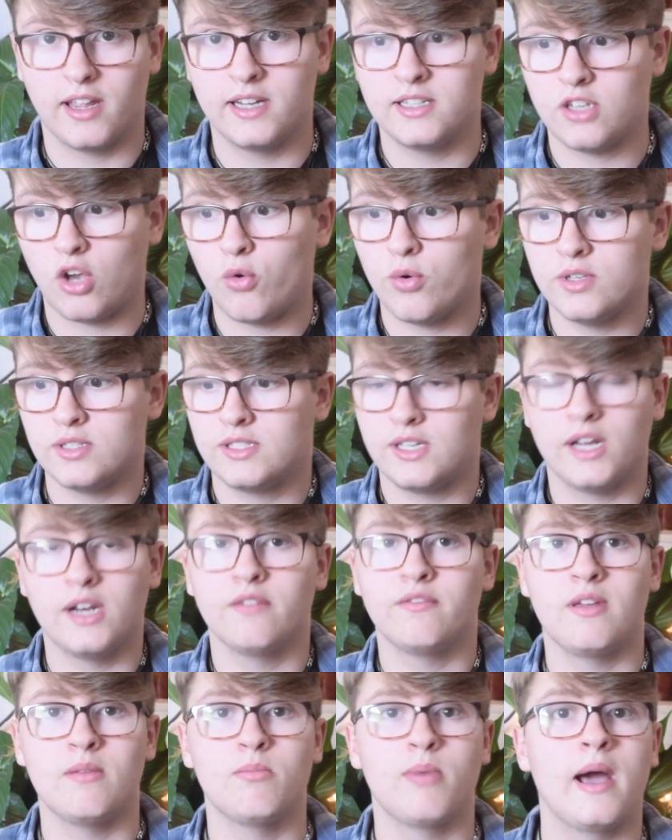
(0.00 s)
It's always
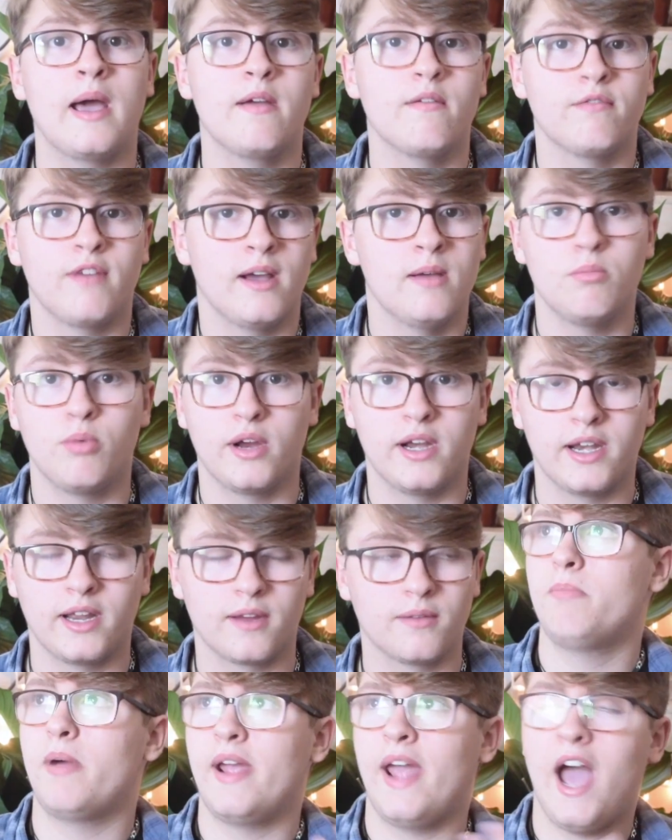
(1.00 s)
gonna be
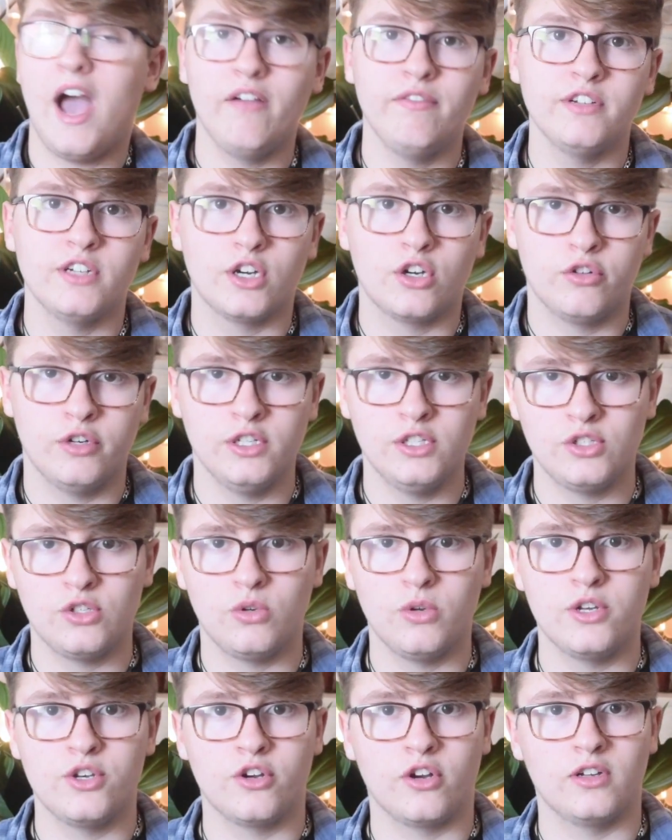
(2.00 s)
vibrating. By having a
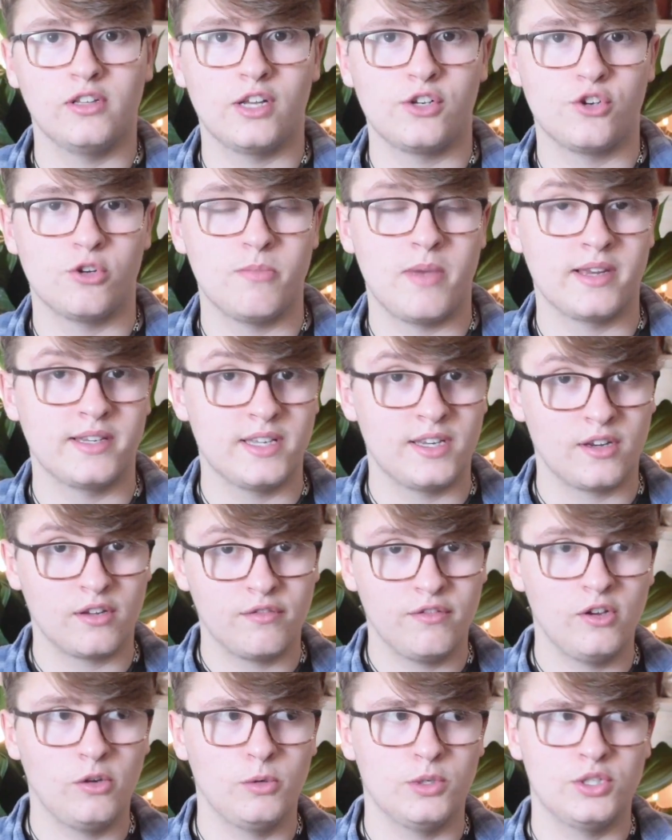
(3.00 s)
crystal in your electromagnetic
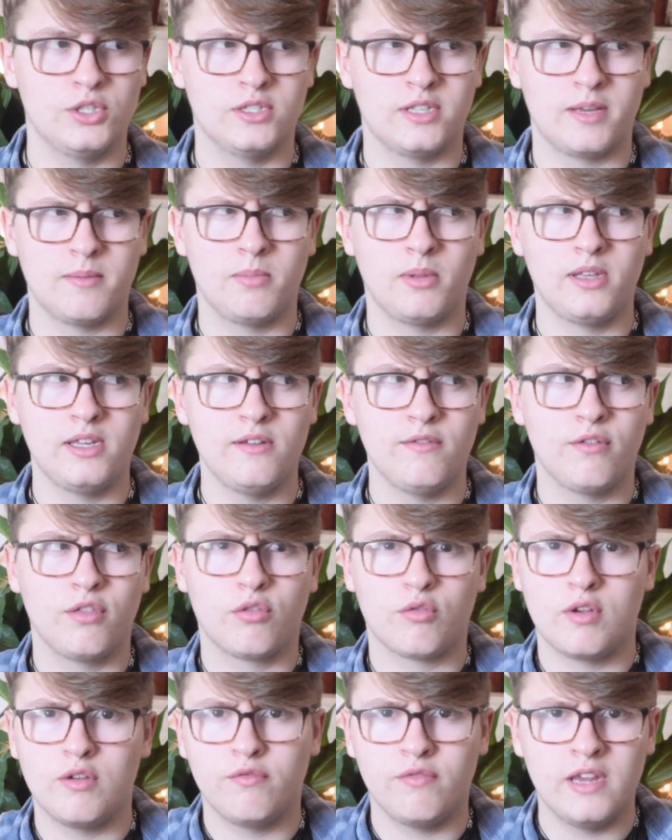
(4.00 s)
field, which is I believe
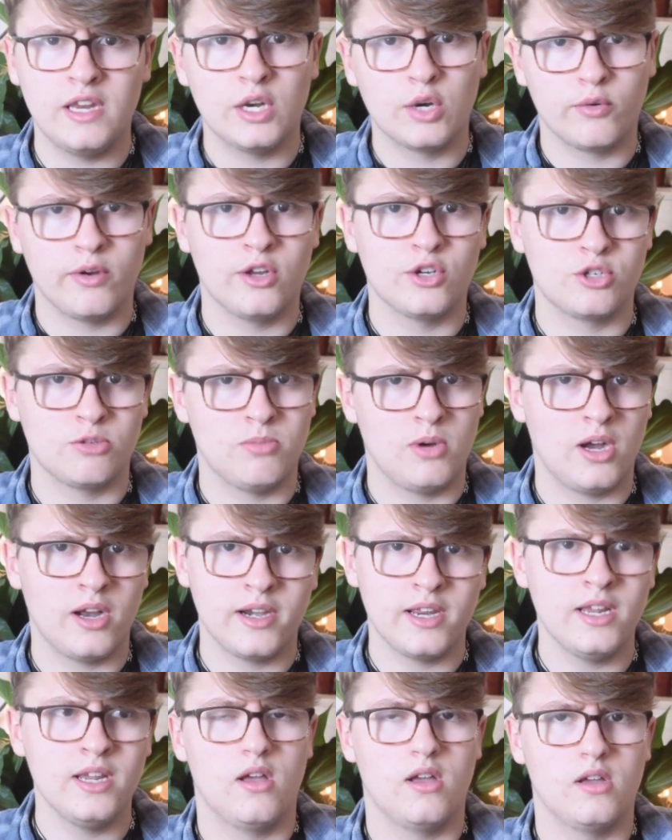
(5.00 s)
3 feet around your
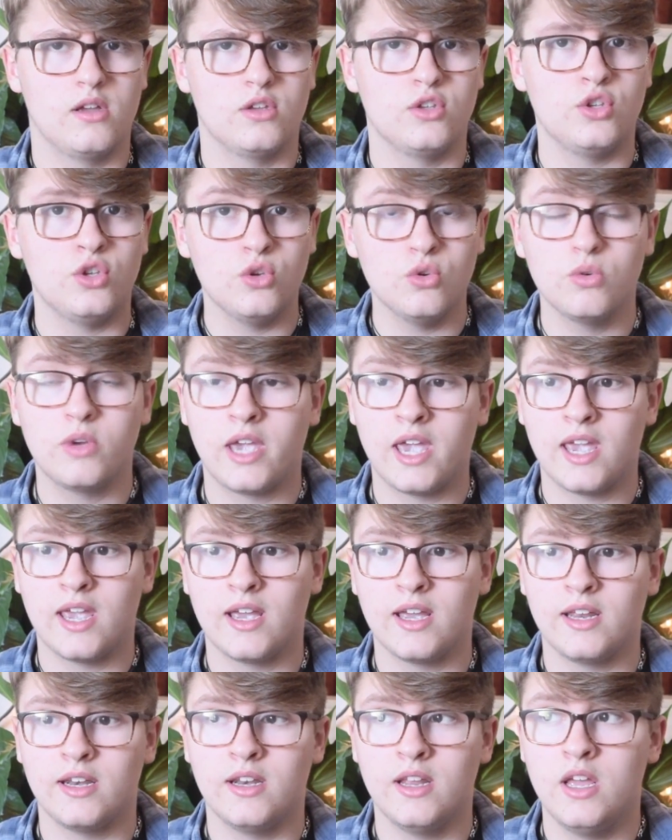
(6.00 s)
body, you
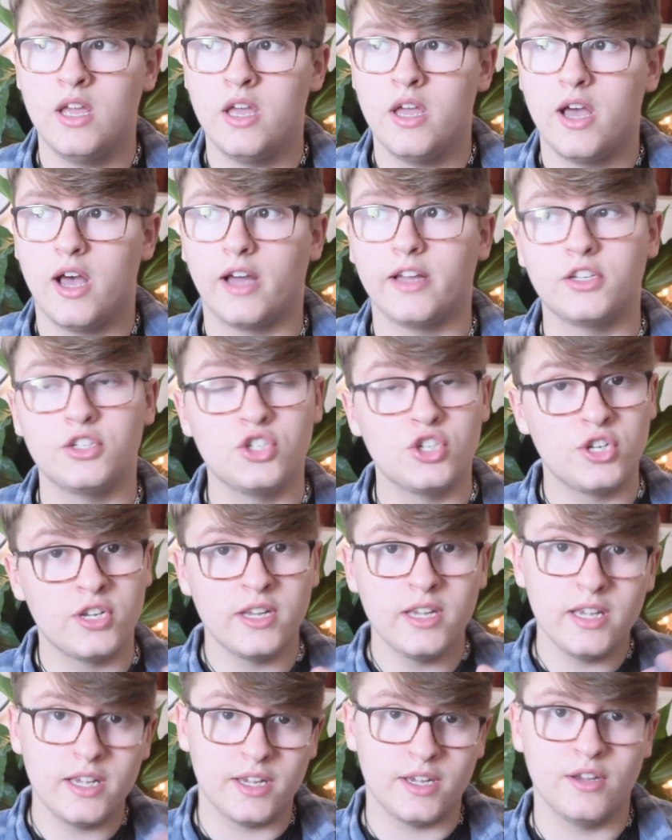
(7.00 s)
can
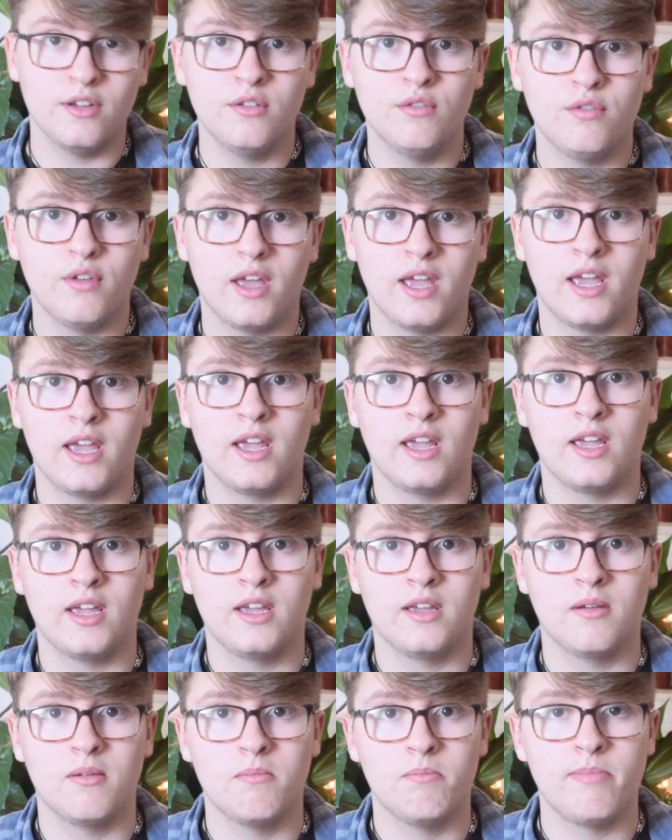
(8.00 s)
achieve
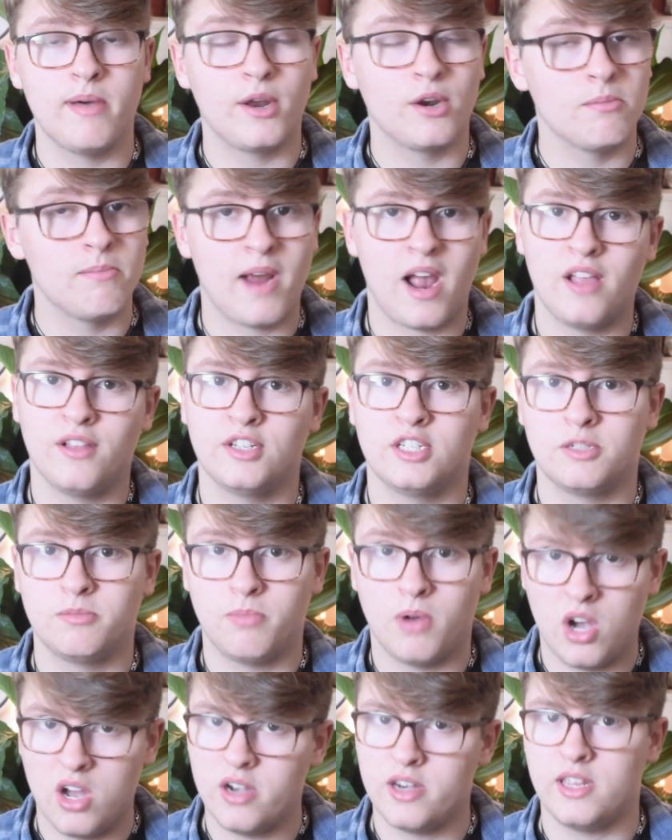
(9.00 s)
a better
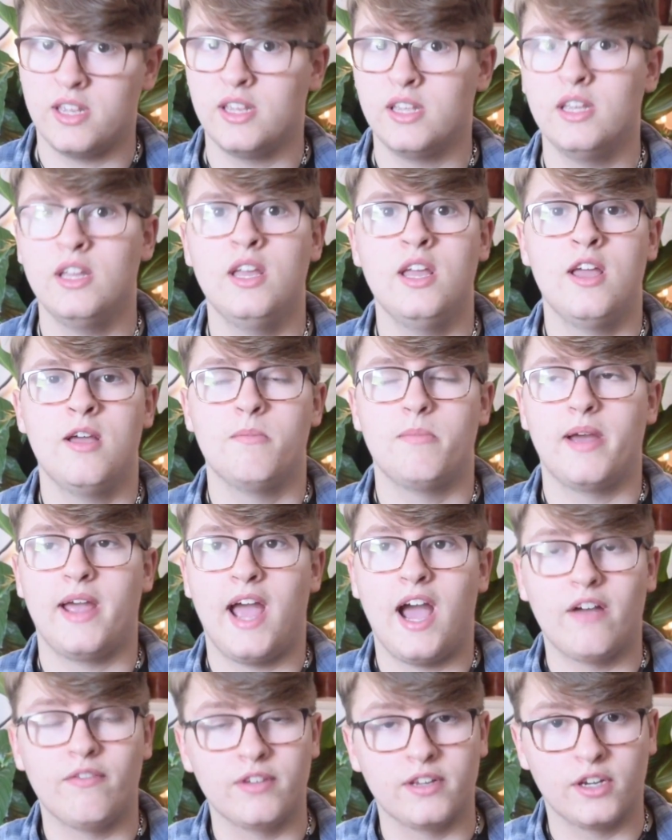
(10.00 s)
balanced body by
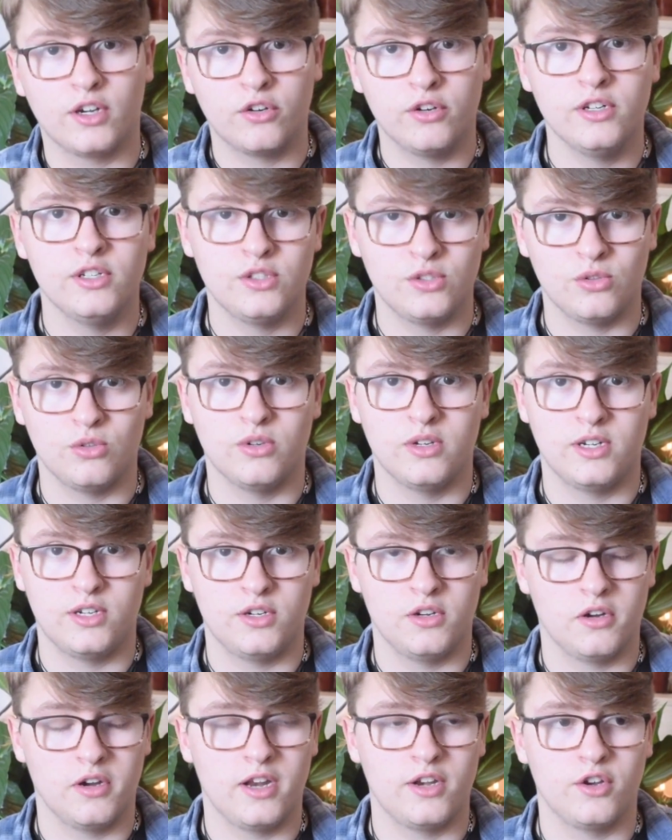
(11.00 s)
having a crystal
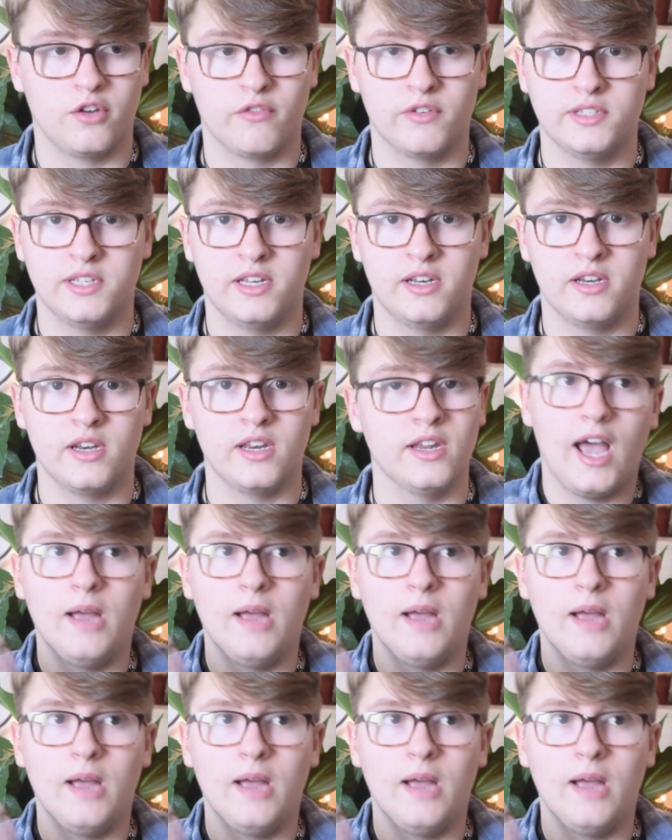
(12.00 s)
in your vicinity.